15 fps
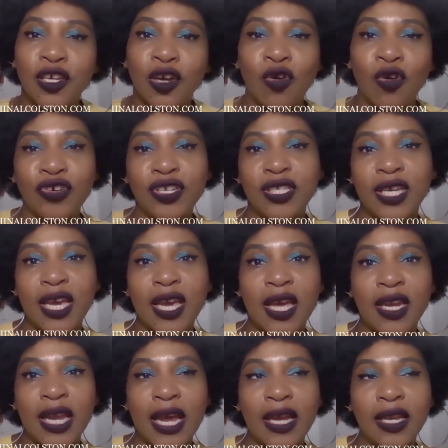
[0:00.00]
the owners
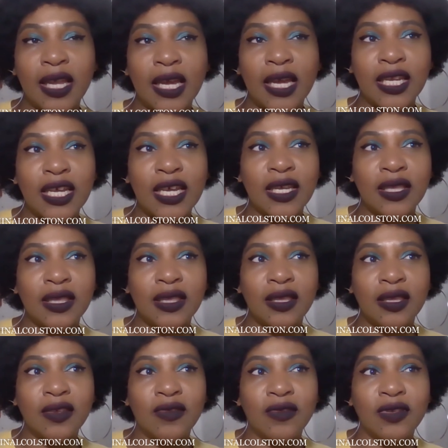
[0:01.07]
saying they need
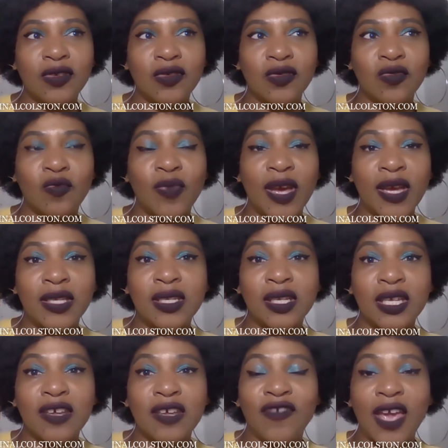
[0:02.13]
you to
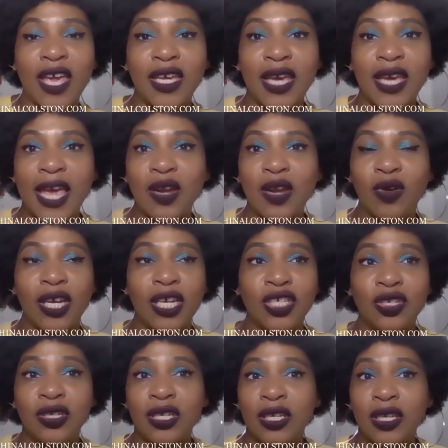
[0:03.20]
basically vacate or
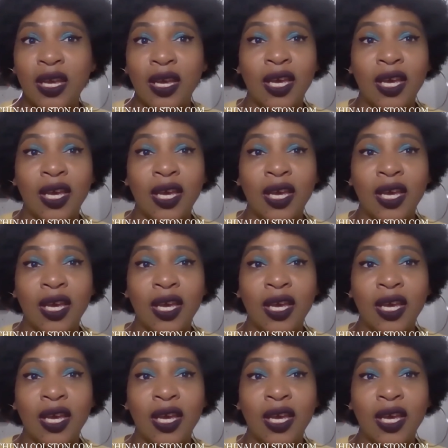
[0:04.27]
get you,